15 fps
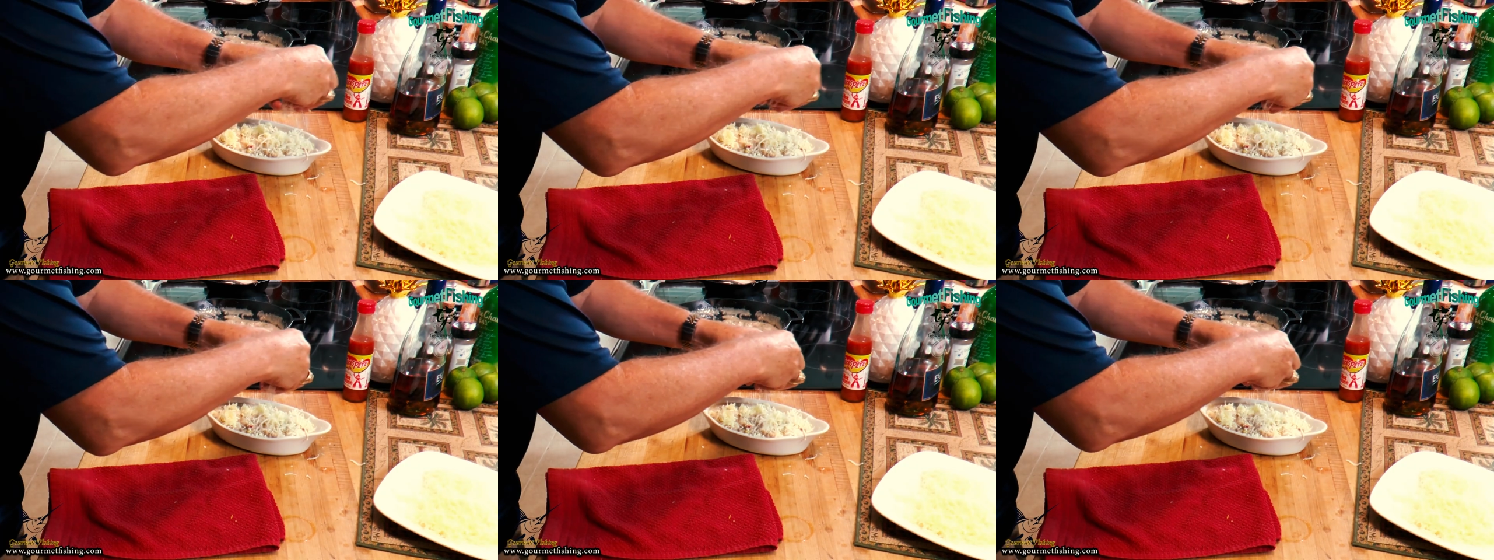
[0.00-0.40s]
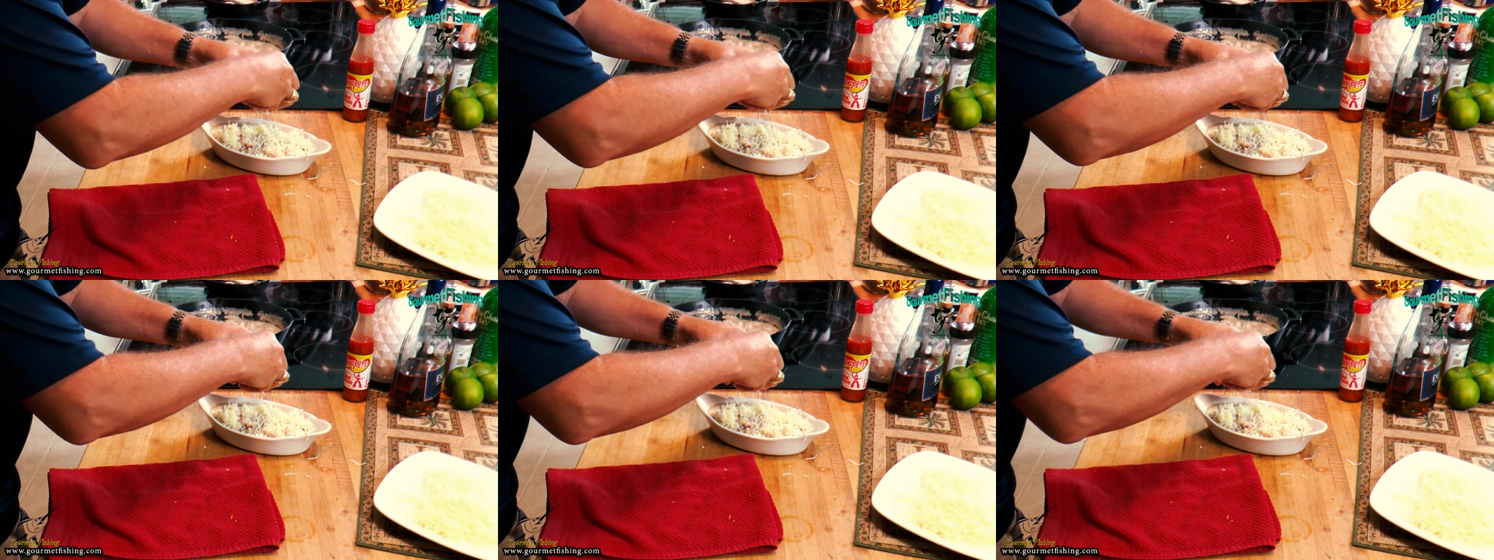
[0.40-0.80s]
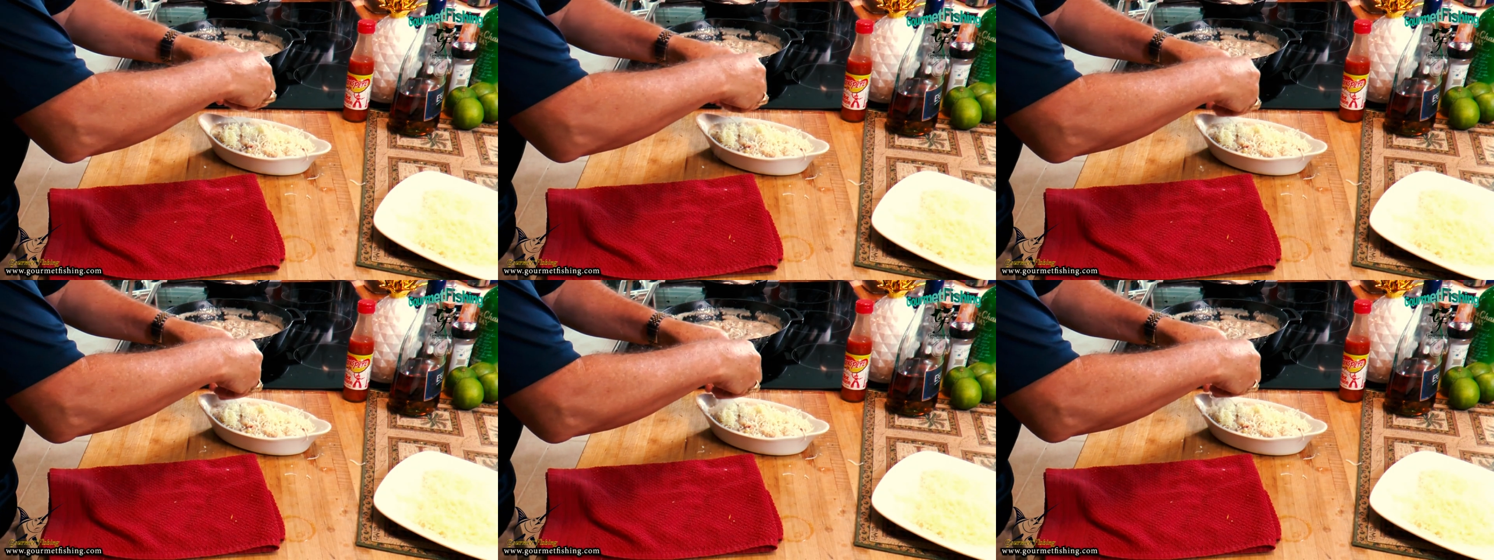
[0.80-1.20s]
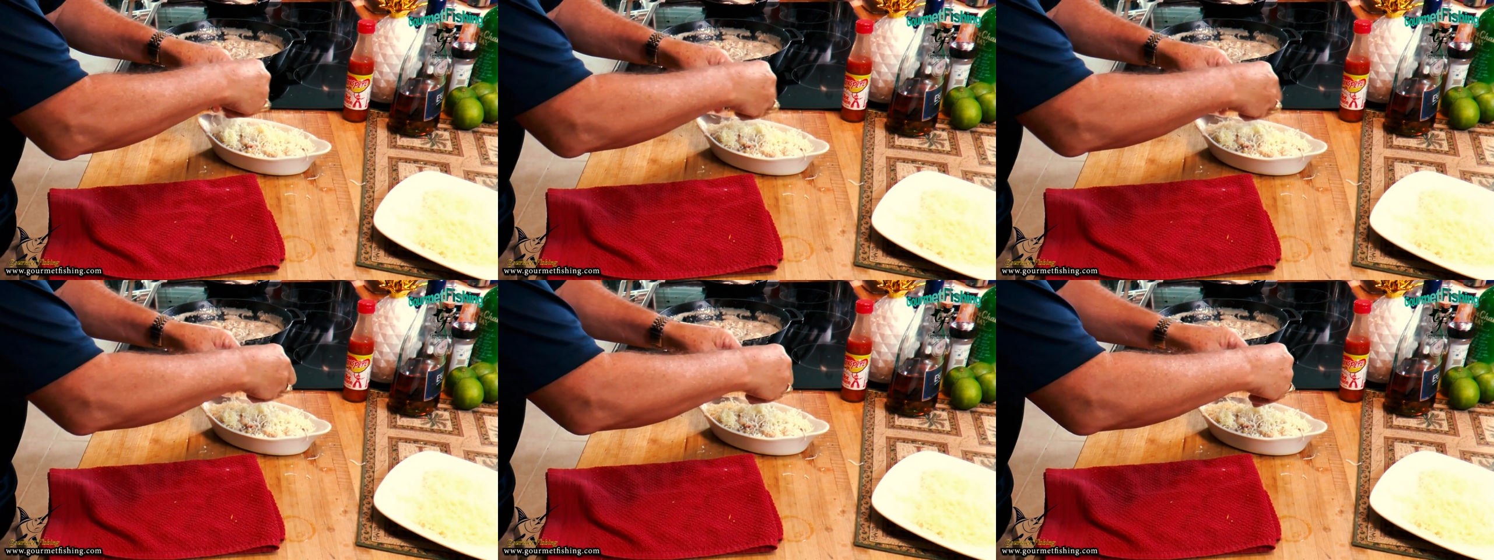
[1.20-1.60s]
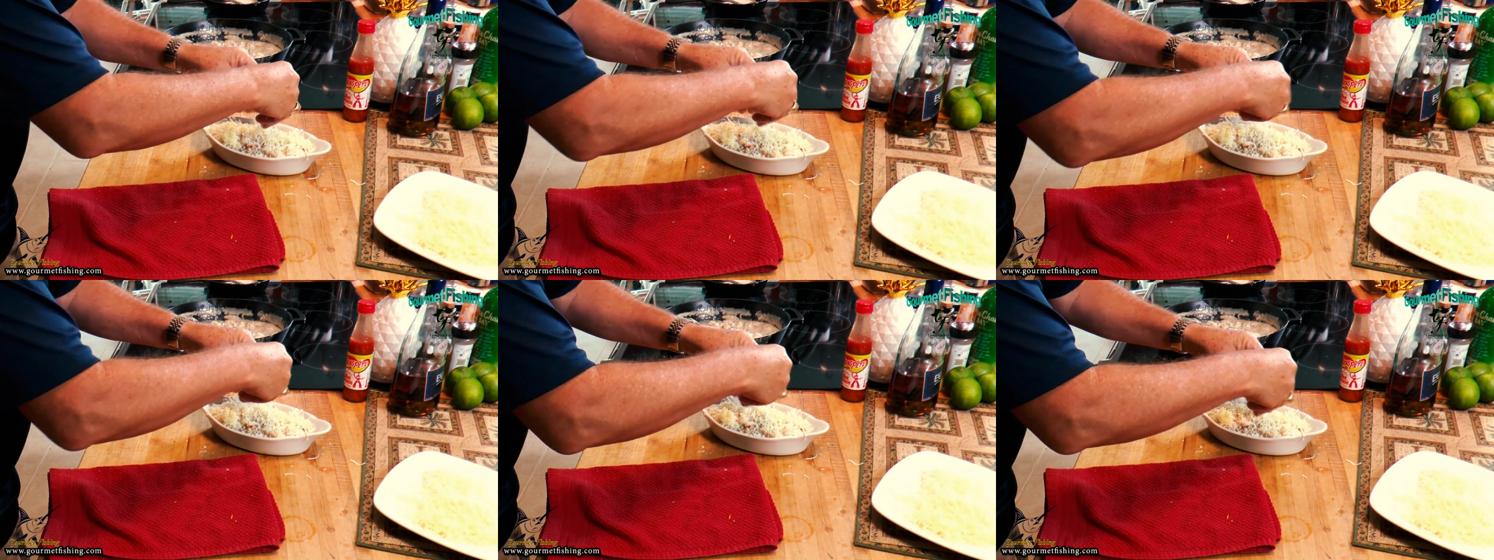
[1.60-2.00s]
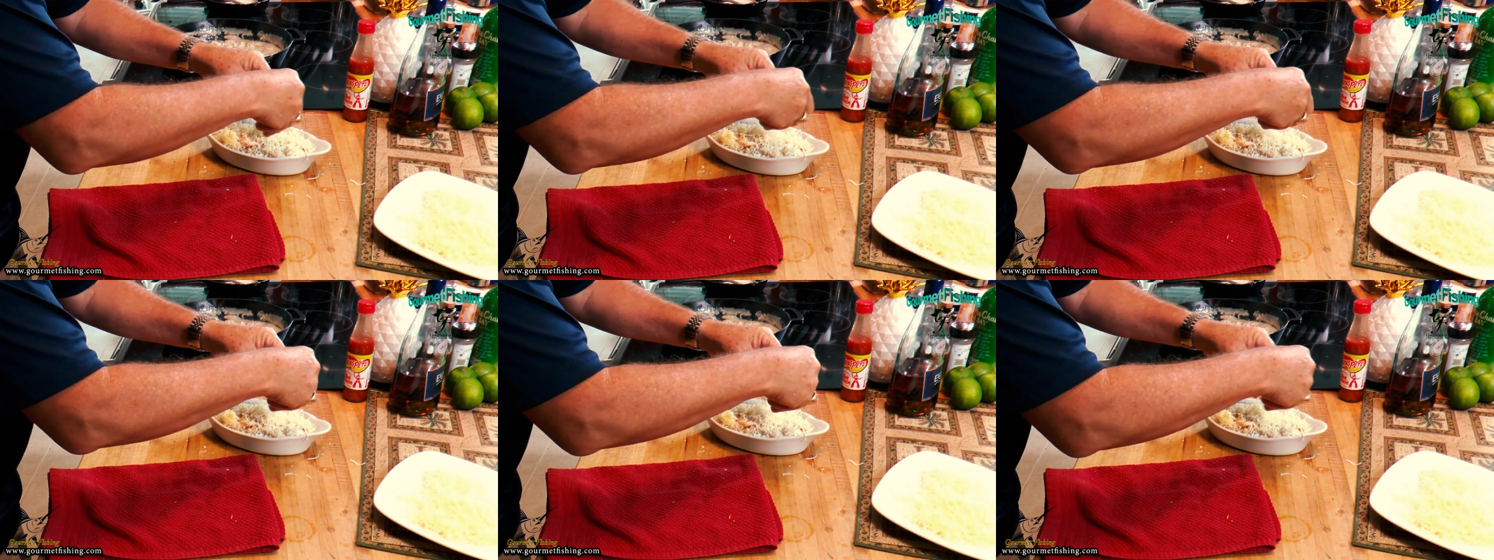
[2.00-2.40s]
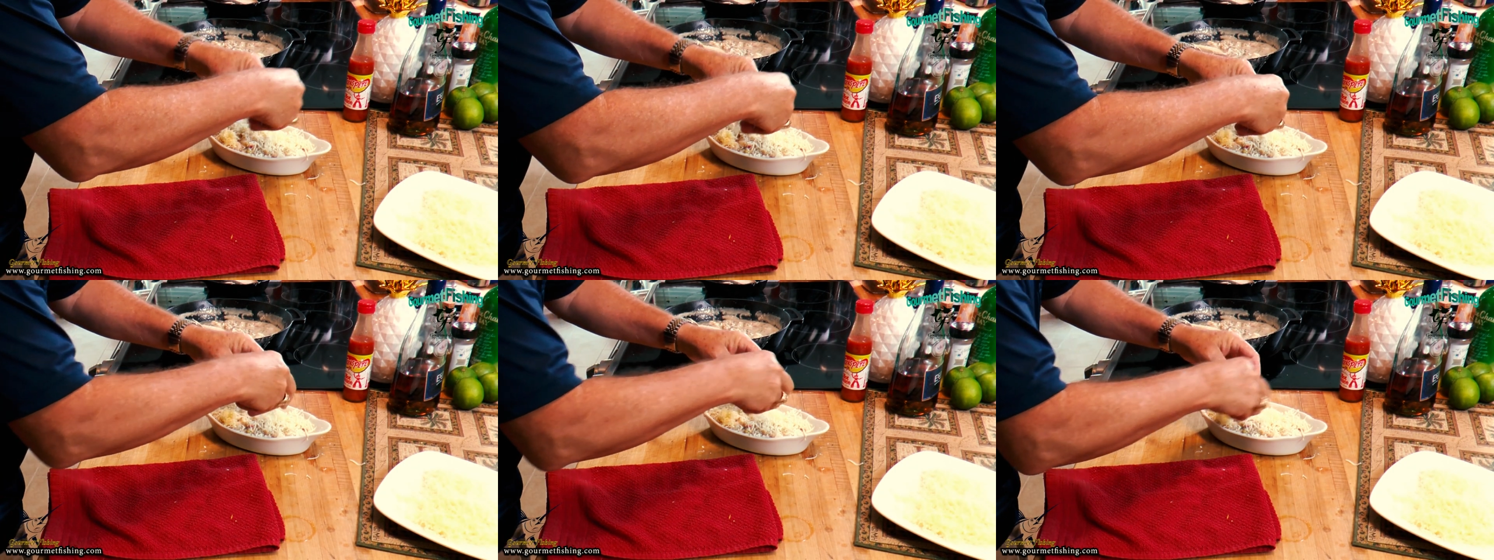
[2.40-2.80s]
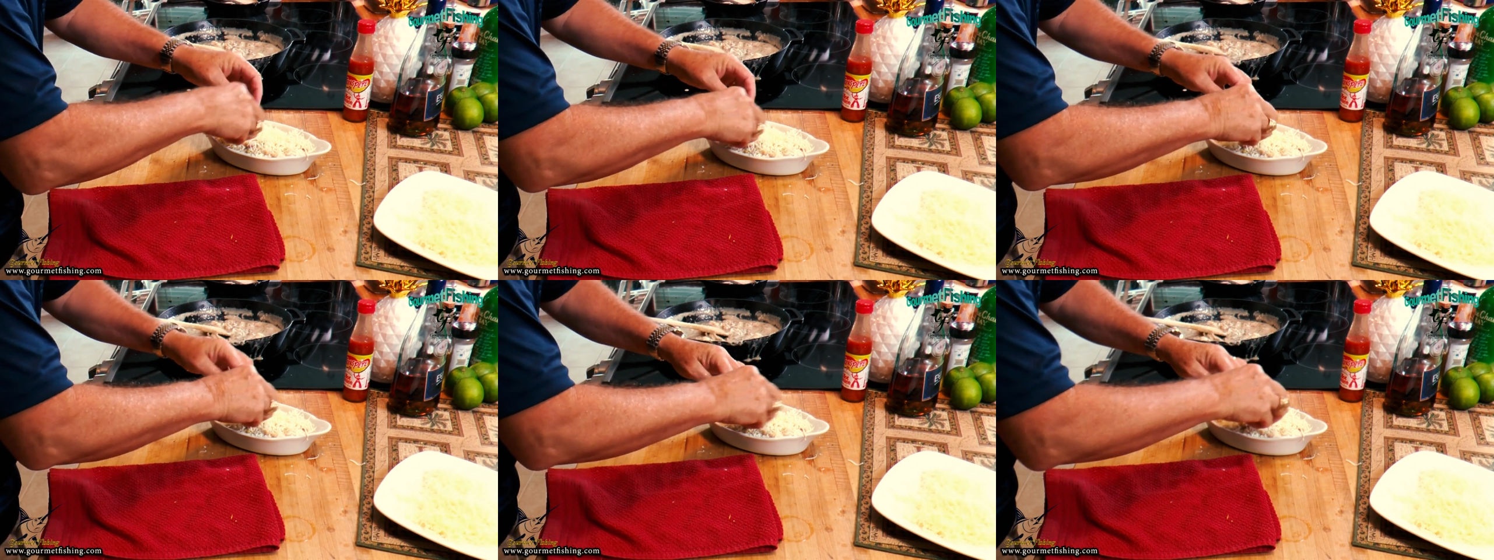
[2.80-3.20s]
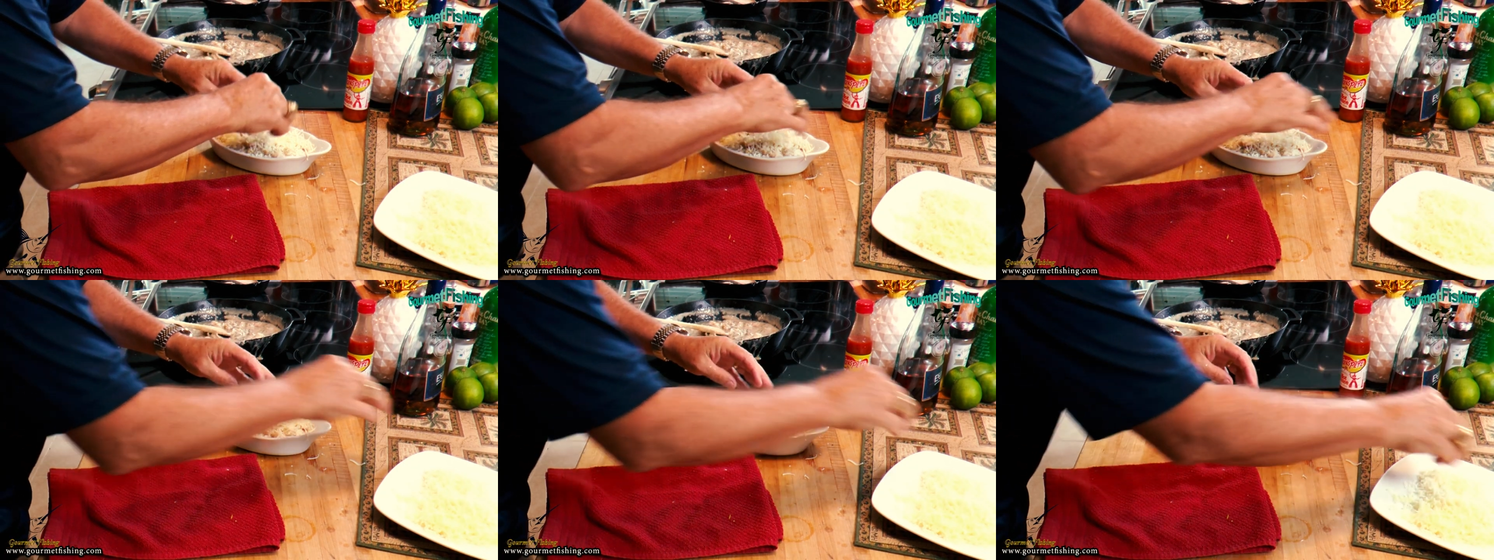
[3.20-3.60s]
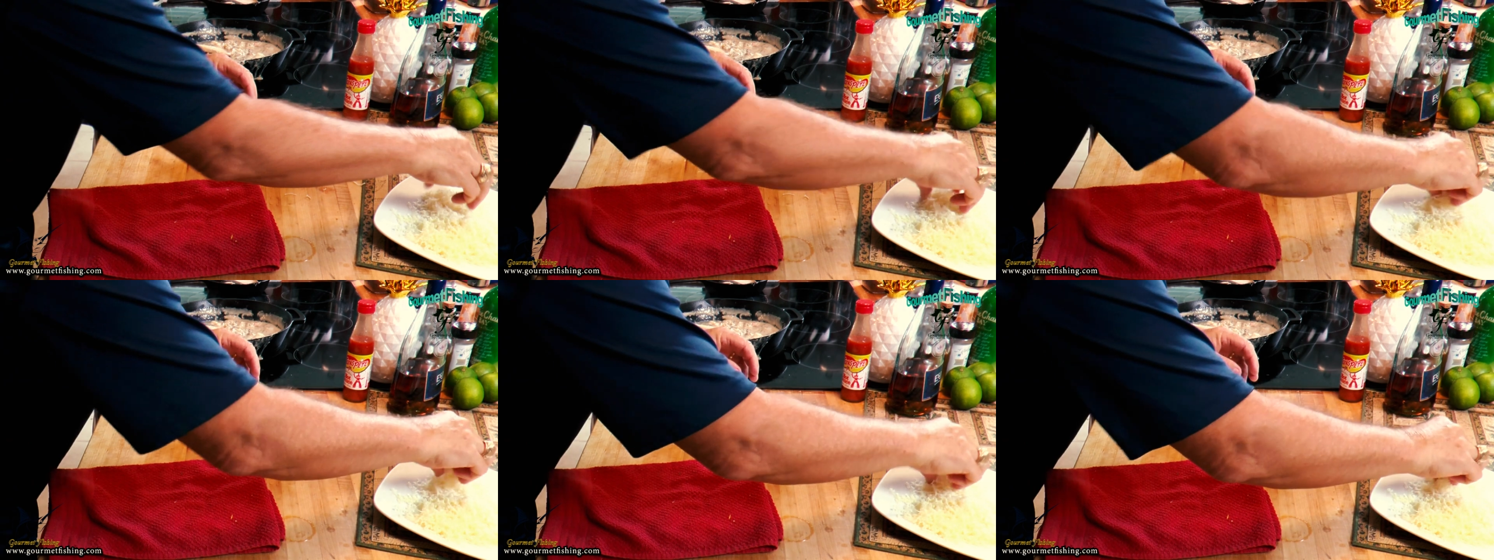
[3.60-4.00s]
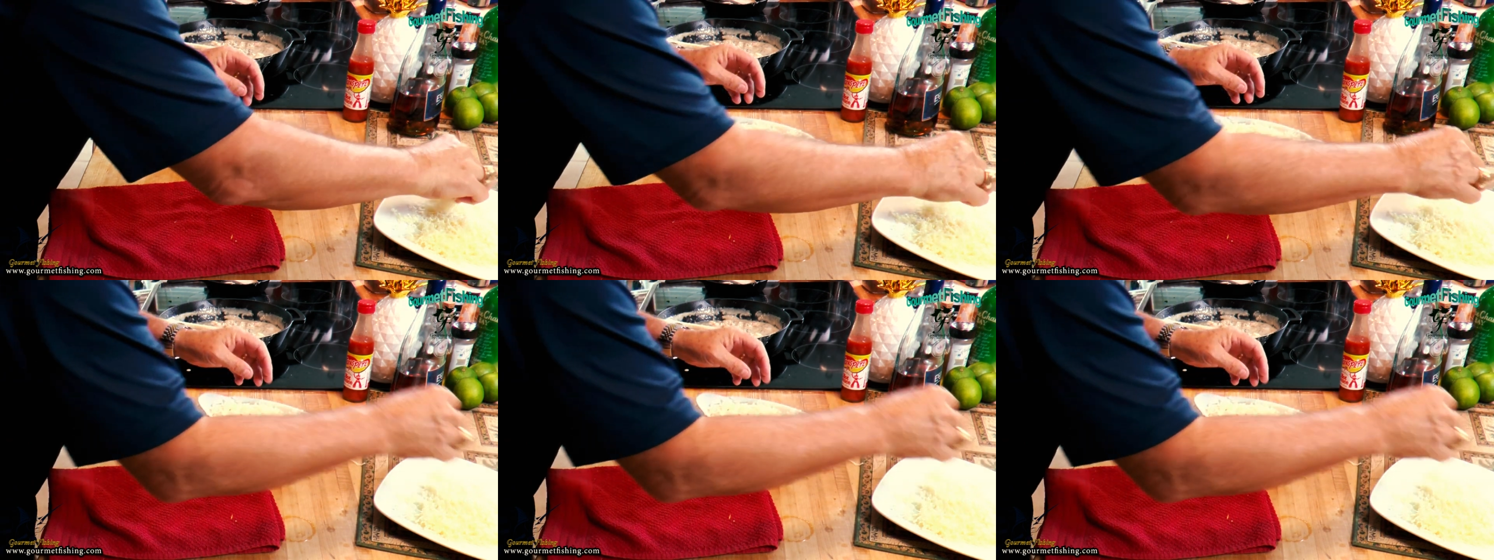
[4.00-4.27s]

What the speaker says: [unreadable: no face in view]